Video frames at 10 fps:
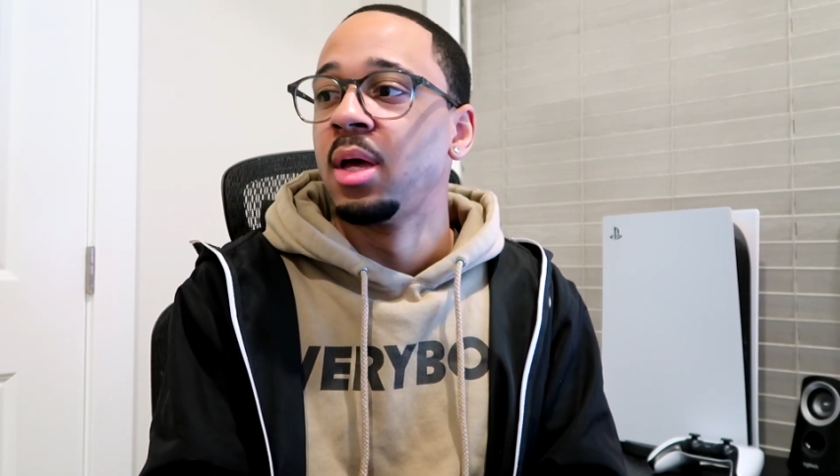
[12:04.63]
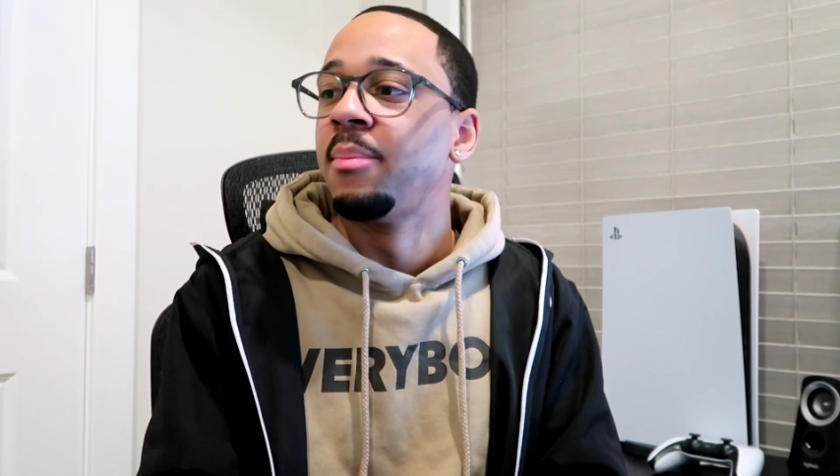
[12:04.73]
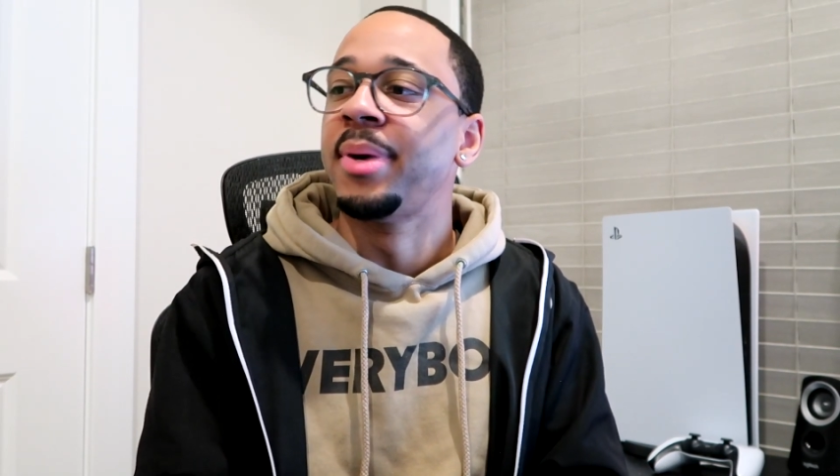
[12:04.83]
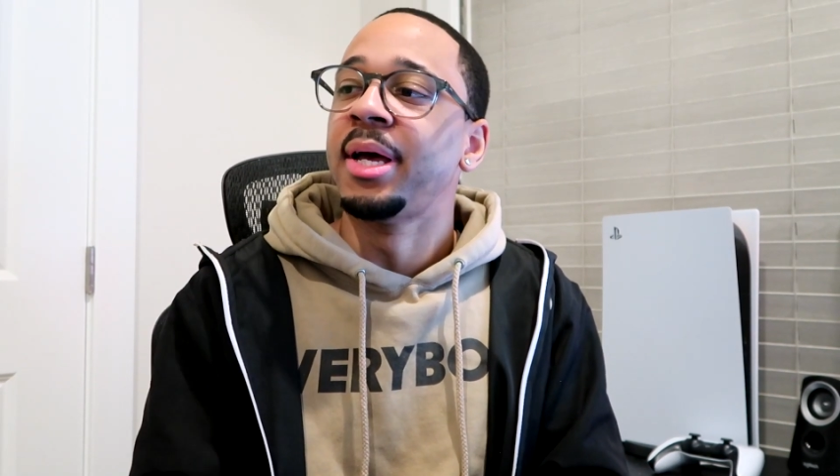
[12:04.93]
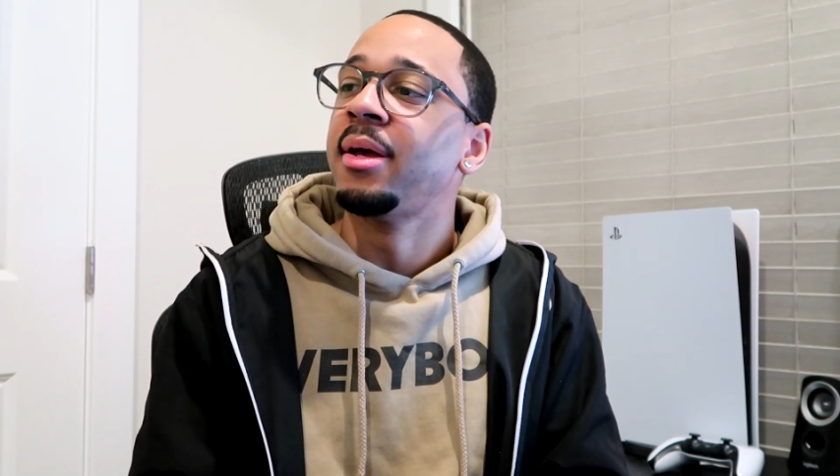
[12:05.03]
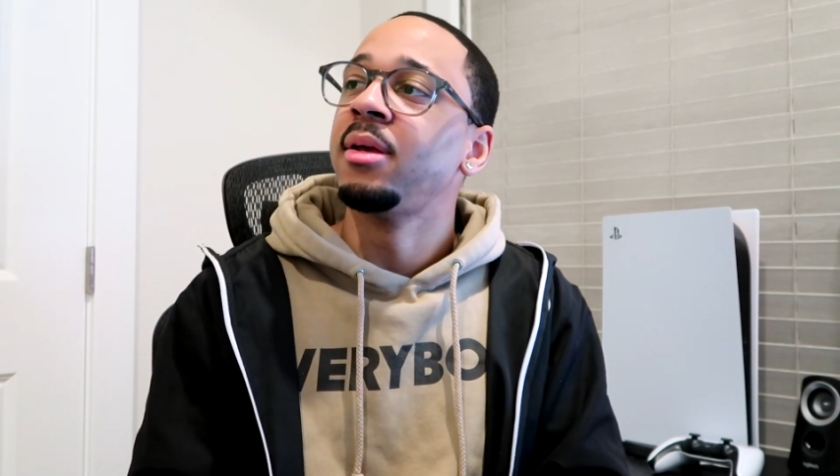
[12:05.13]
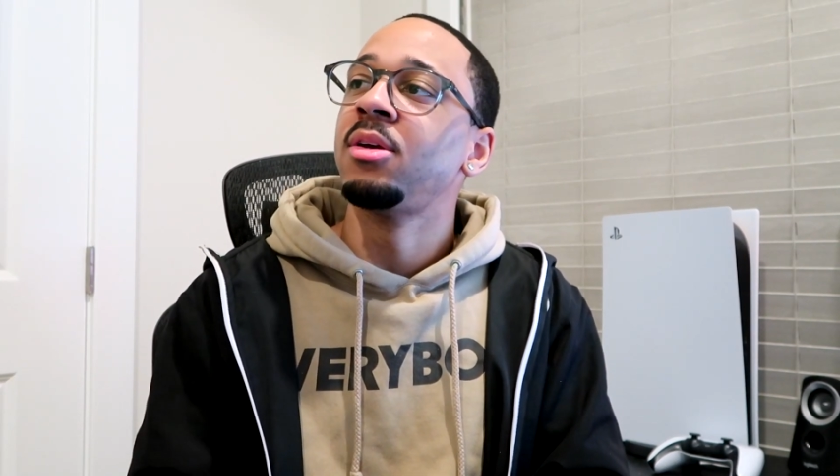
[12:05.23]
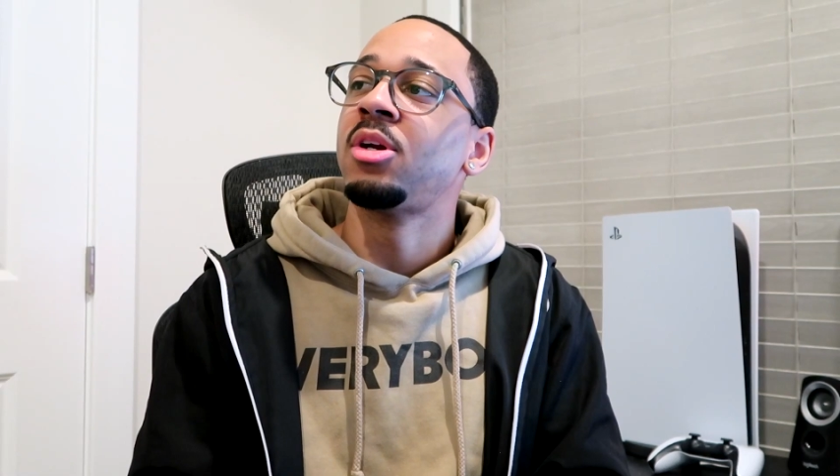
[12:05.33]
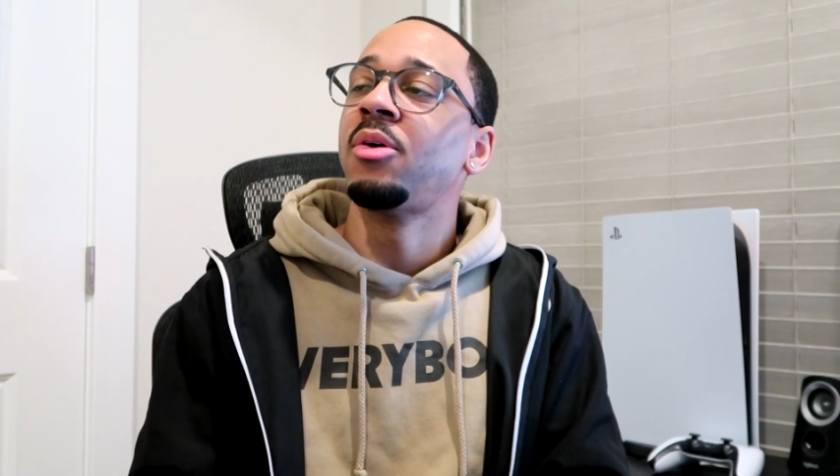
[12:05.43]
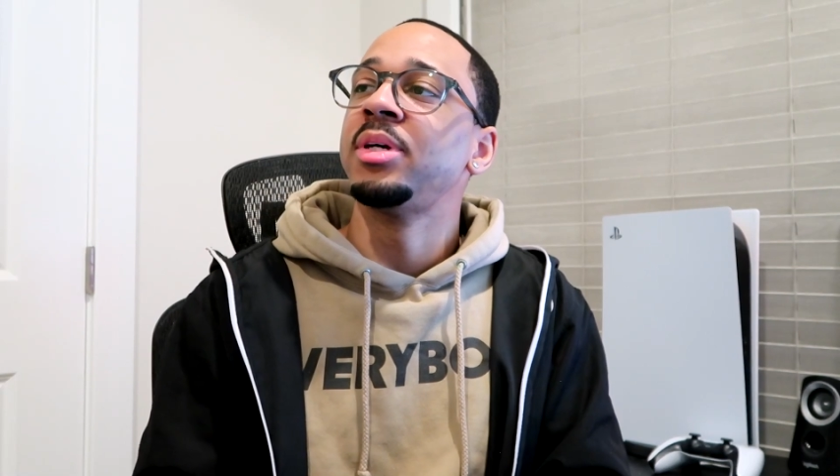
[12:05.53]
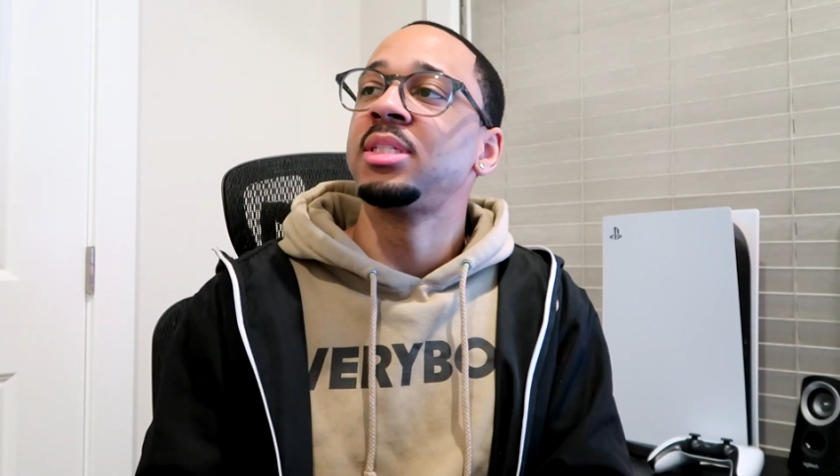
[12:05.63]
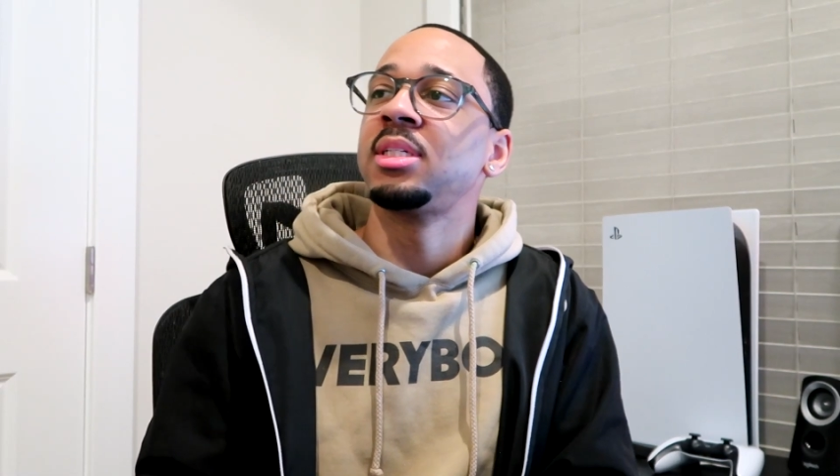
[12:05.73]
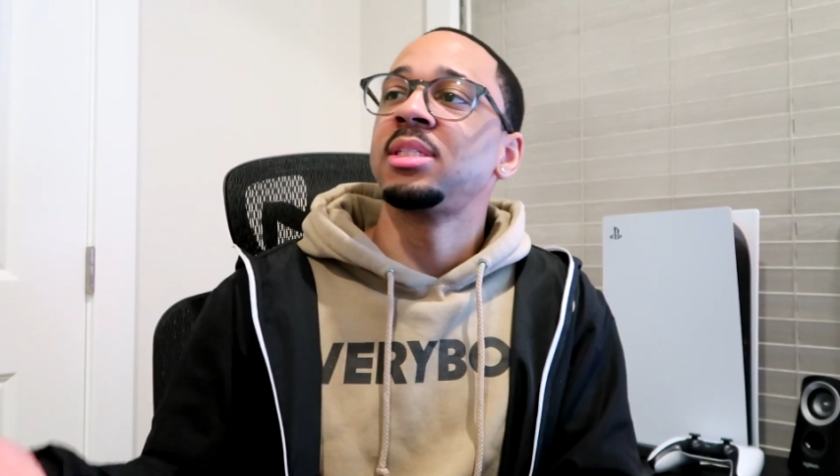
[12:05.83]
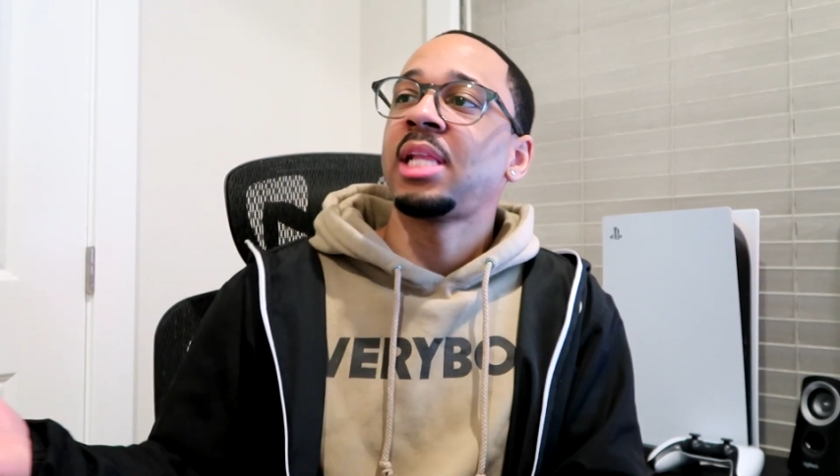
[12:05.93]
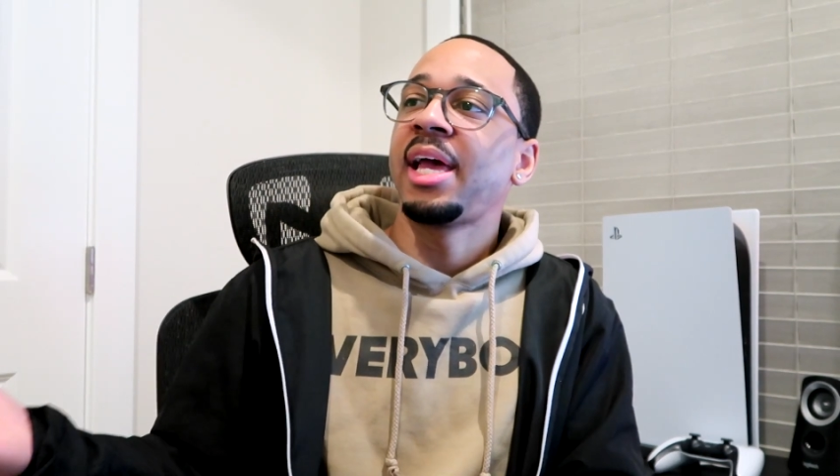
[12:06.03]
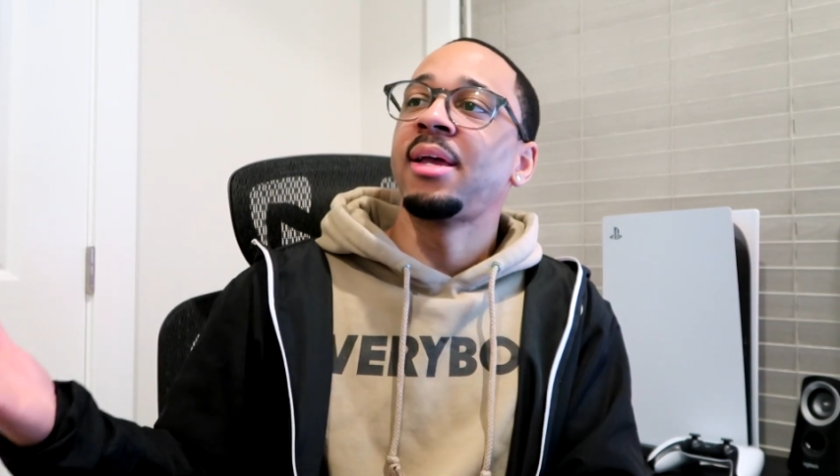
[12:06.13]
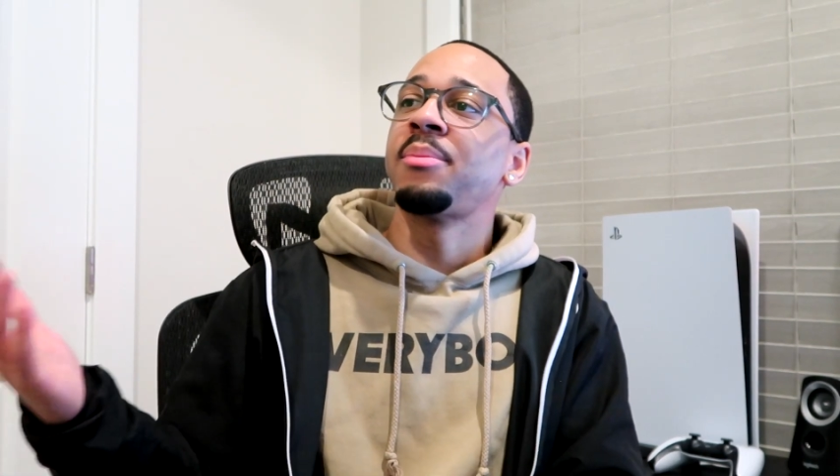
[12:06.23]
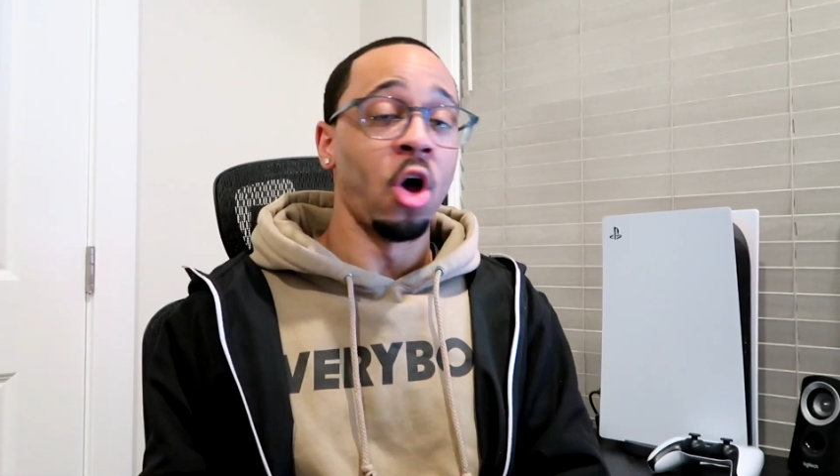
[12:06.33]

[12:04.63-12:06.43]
But, you know, it's just like,